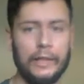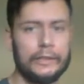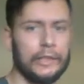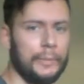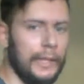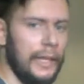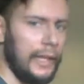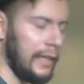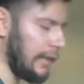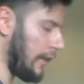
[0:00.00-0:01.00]
So you'll be
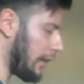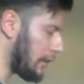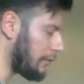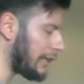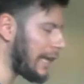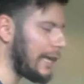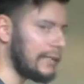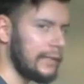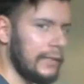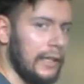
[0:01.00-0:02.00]
here, you
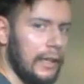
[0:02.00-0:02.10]
relax,